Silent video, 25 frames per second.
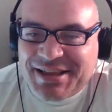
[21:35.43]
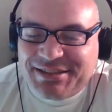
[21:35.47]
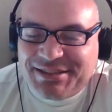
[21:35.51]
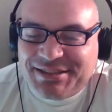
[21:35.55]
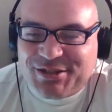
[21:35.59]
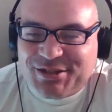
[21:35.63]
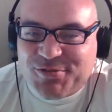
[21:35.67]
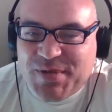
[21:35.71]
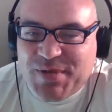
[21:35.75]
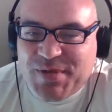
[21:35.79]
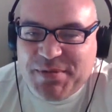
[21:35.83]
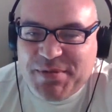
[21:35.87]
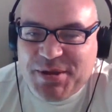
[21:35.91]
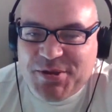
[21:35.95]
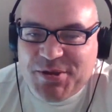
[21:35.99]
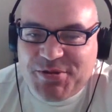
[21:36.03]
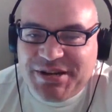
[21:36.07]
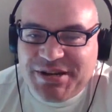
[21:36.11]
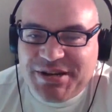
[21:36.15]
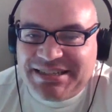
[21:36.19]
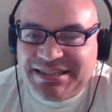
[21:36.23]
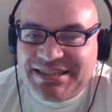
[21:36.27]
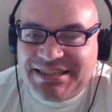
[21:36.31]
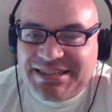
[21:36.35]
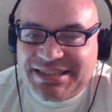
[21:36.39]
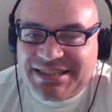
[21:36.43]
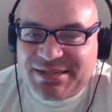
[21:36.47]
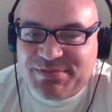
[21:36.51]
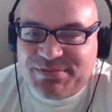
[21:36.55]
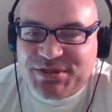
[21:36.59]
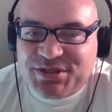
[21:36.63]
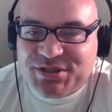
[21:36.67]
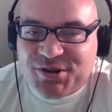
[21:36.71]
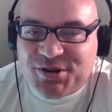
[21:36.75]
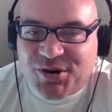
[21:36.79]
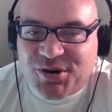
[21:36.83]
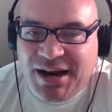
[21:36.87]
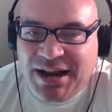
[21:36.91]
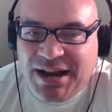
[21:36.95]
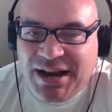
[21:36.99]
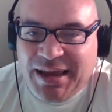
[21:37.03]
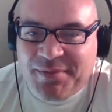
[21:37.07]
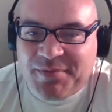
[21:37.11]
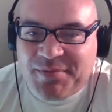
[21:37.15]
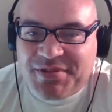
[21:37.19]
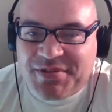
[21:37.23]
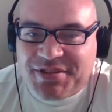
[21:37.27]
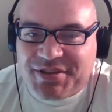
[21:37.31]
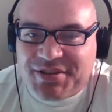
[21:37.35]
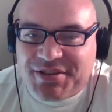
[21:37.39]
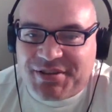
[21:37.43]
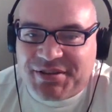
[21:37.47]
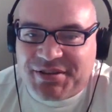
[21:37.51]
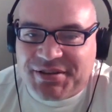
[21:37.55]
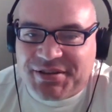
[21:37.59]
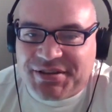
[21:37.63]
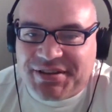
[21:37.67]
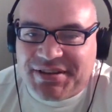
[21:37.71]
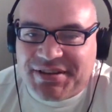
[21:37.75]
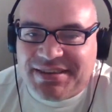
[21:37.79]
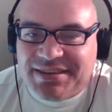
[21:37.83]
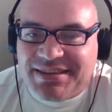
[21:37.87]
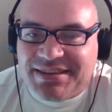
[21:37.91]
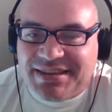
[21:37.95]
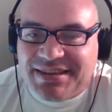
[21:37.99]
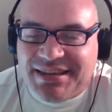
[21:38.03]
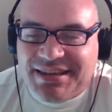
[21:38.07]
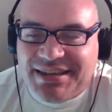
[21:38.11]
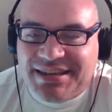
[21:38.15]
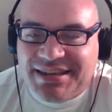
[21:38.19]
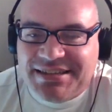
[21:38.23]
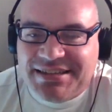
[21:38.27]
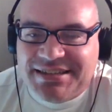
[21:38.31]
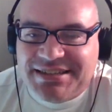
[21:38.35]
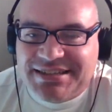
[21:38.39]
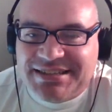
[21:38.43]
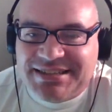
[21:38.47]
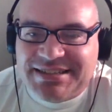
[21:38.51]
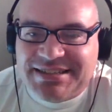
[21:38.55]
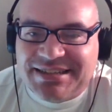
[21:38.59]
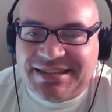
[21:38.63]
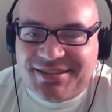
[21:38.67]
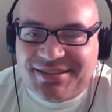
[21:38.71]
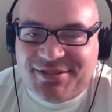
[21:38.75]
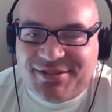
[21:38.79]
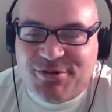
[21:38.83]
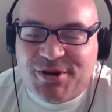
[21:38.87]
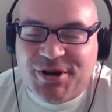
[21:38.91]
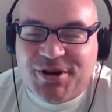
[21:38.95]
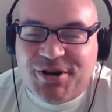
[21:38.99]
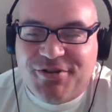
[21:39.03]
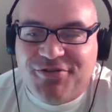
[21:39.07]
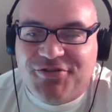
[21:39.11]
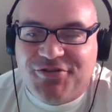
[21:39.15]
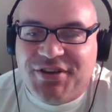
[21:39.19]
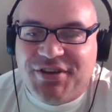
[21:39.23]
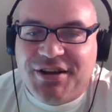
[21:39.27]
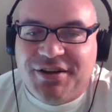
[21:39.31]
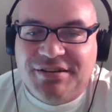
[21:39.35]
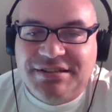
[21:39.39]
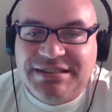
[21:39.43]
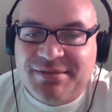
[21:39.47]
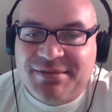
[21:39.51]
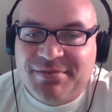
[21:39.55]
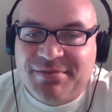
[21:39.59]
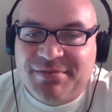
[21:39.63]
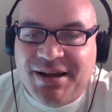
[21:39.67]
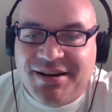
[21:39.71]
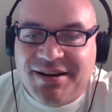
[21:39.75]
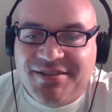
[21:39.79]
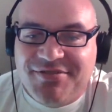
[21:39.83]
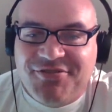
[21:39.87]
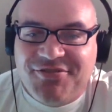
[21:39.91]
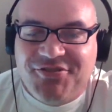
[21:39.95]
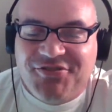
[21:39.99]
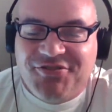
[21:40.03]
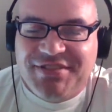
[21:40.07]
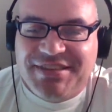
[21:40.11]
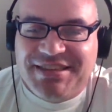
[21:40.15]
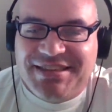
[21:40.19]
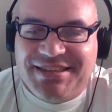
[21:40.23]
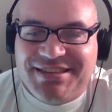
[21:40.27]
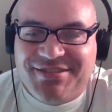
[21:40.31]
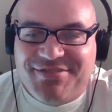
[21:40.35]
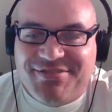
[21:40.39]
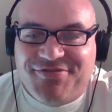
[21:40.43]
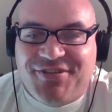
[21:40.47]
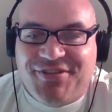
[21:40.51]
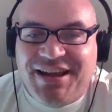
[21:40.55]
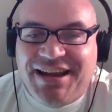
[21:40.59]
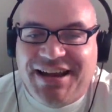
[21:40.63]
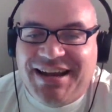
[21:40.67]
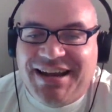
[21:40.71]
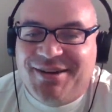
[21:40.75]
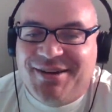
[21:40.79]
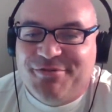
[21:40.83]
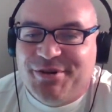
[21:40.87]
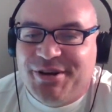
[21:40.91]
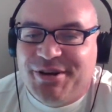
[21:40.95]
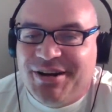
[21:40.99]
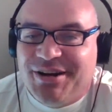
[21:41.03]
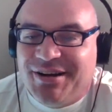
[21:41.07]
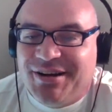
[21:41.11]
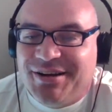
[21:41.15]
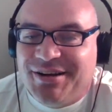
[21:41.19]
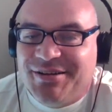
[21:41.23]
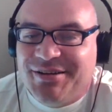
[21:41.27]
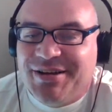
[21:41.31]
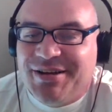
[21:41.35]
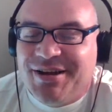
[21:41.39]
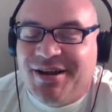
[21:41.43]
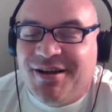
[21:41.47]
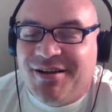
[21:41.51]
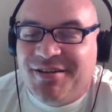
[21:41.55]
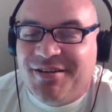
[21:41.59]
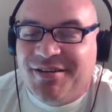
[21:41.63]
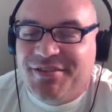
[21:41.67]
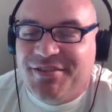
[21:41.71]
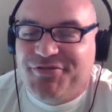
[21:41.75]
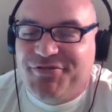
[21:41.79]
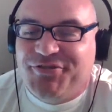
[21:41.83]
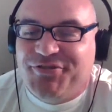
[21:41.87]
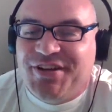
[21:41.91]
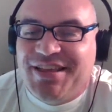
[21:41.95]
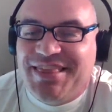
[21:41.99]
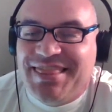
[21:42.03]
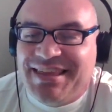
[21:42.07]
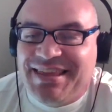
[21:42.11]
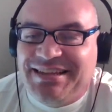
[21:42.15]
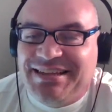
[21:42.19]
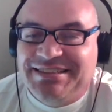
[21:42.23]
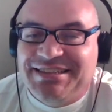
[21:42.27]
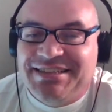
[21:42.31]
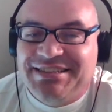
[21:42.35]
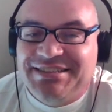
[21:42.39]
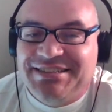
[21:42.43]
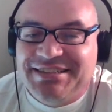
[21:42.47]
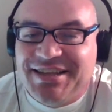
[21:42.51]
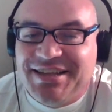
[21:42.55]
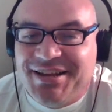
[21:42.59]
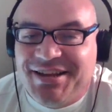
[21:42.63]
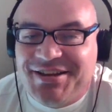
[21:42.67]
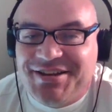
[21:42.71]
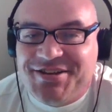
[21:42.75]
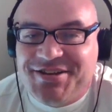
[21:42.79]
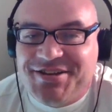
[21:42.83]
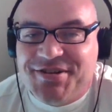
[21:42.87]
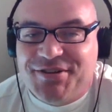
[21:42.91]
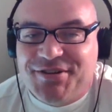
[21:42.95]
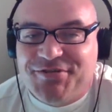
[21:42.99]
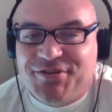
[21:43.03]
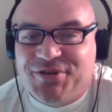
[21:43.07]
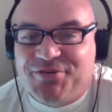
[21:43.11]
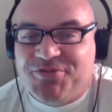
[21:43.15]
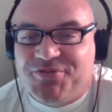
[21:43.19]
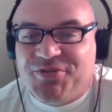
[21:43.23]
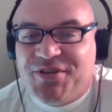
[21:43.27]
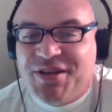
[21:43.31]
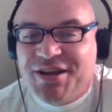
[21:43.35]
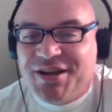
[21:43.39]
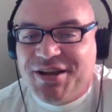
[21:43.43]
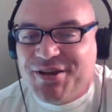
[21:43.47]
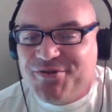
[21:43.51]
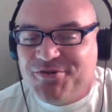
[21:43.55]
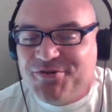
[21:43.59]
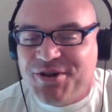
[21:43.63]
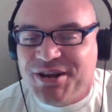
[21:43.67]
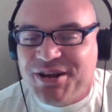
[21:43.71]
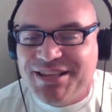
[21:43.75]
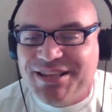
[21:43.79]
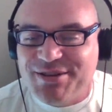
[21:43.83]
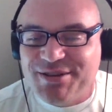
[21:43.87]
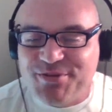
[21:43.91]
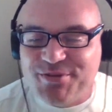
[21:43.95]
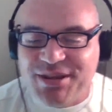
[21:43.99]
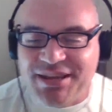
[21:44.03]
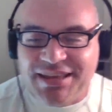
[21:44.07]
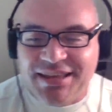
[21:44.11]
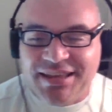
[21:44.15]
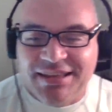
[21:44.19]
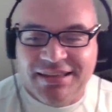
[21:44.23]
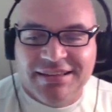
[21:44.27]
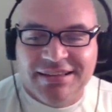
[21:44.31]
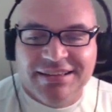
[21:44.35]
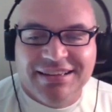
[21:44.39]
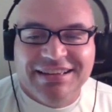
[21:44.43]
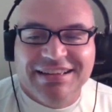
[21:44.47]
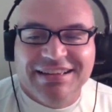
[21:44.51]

So maybe we should subscribe to his Twitter feed or somehow to find out what all the fun things he's going to do every week to week.